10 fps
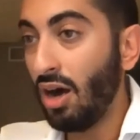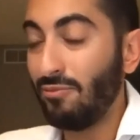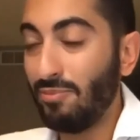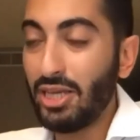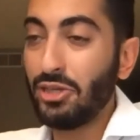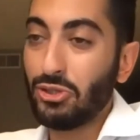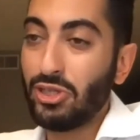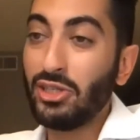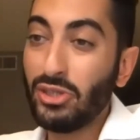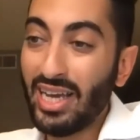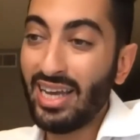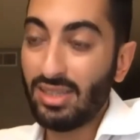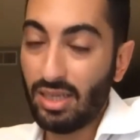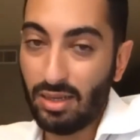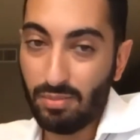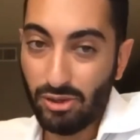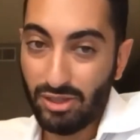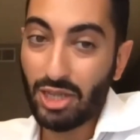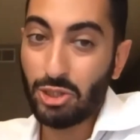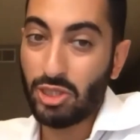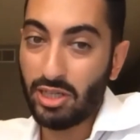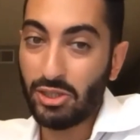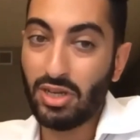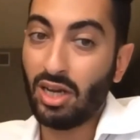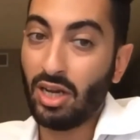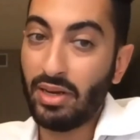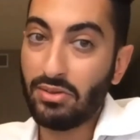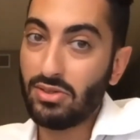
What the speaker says: making sure that you get the protection that you're talking about.